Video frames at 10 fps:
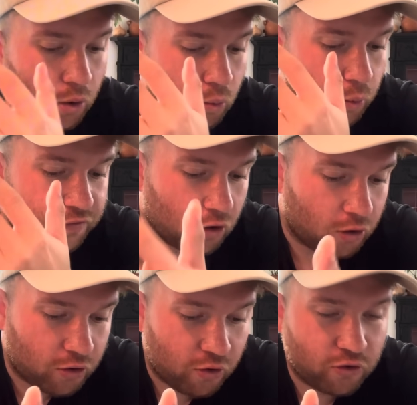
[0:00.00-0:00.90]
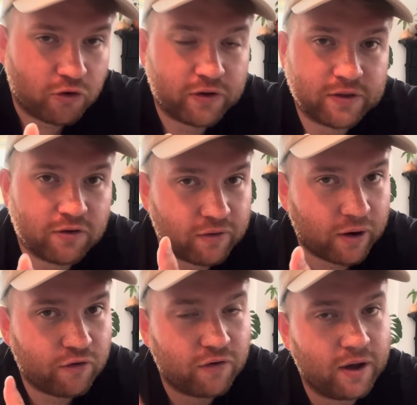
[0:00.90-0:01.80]
We've got nothing to
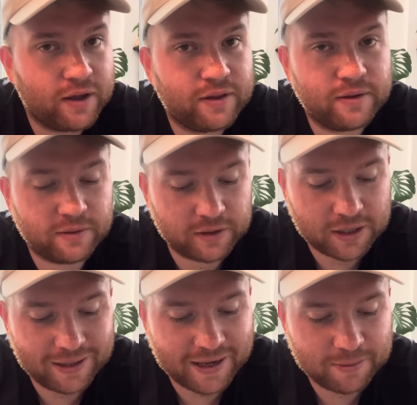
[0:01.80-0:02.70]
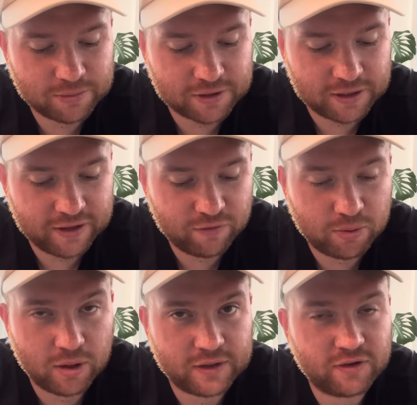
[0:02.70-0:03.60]
verify the claims that
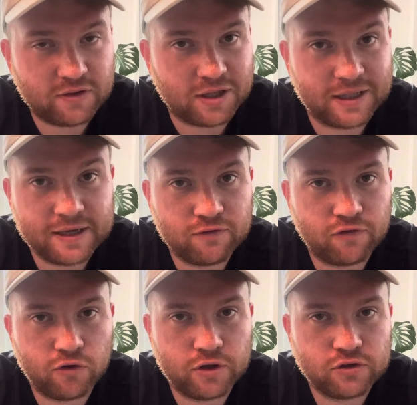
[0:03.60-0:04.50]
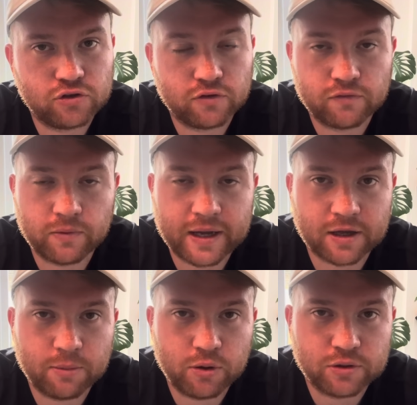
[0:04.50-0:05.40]
Liverpool had to delete footage of
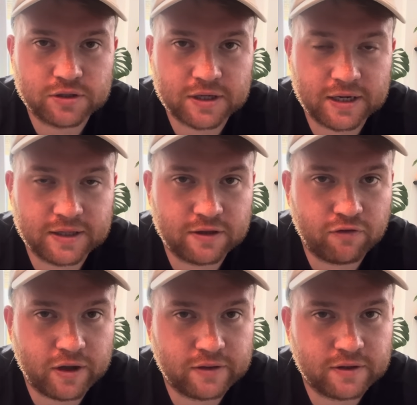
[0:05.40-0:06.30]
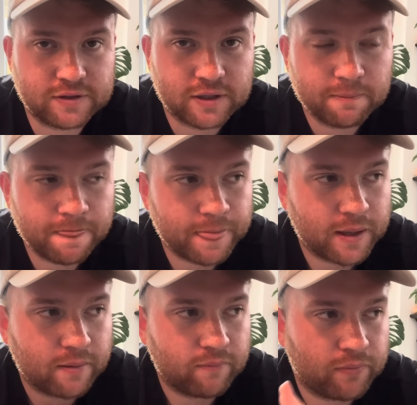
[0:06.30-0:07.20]
Ngumoha skinning defenders.
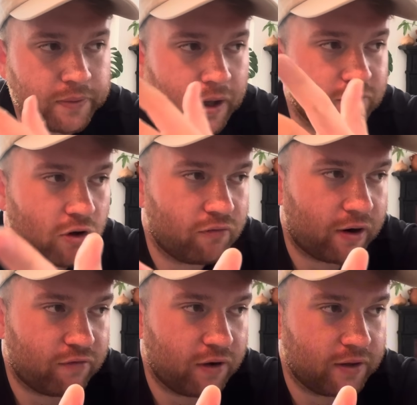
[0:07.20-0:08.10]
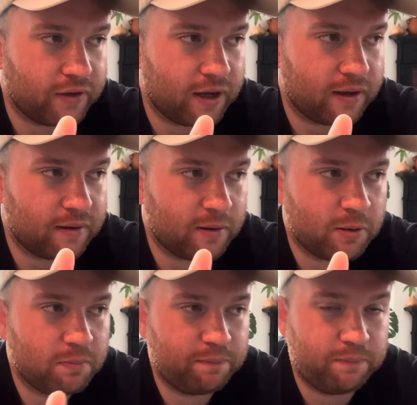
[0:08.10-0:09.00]
I've not verified that,
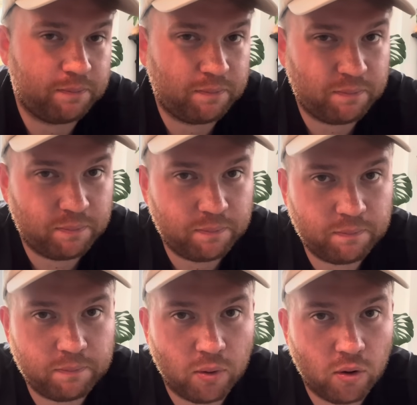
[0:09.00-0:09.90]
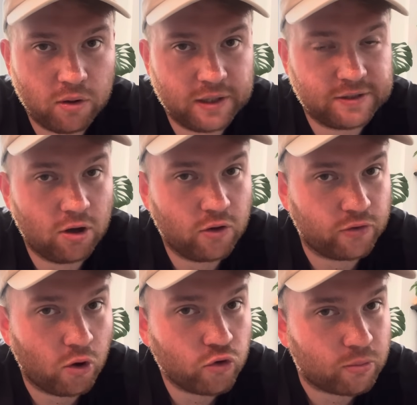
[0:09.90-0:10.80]
but it's hard
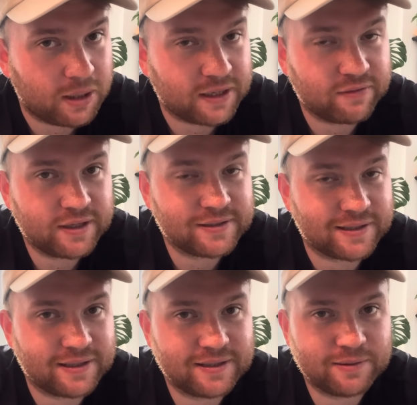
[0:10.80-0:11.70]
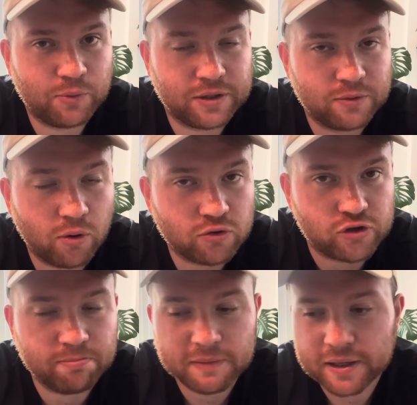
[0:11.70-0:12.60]
not to believe it, isn't it, when you watch him?